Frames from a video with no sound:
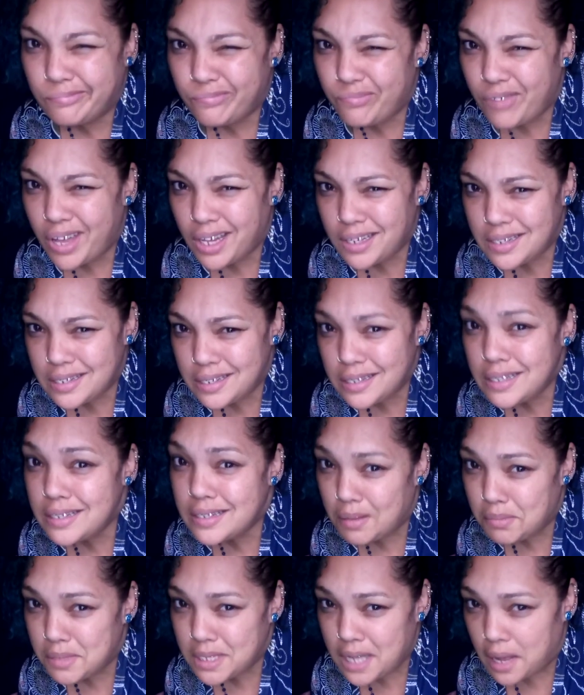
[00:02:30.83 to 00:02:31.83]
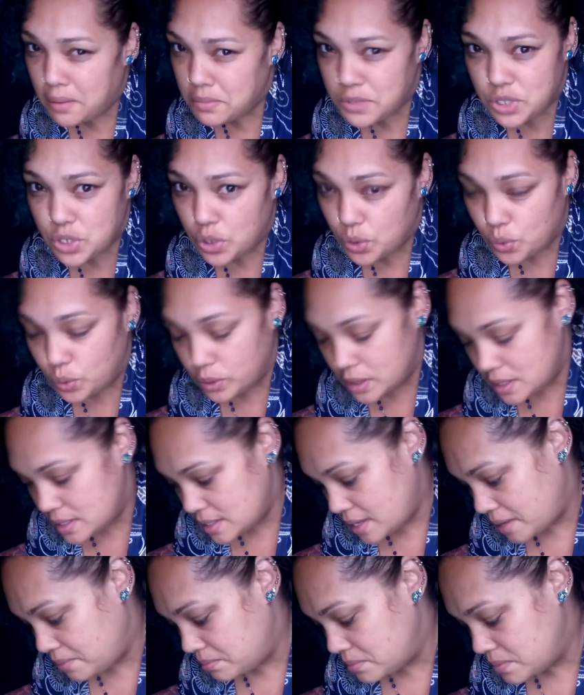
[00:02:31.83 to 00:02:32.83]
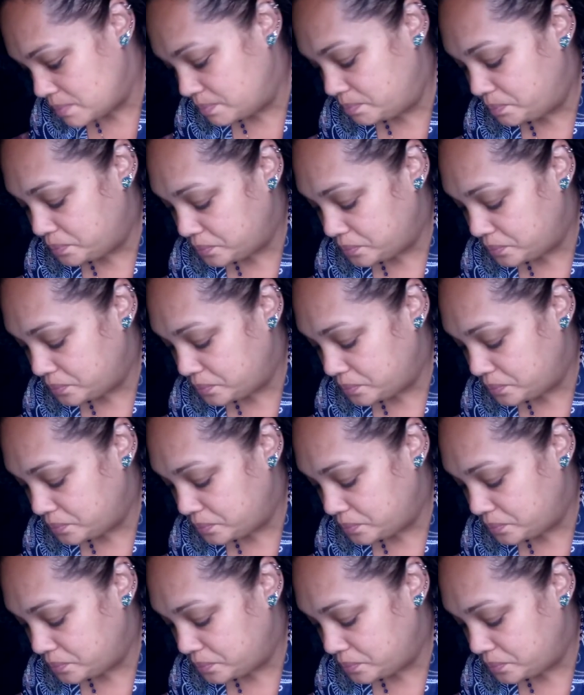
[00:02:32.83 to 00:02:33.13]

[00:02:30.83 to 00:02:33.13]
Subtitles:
Fancy sometimes, not all the time.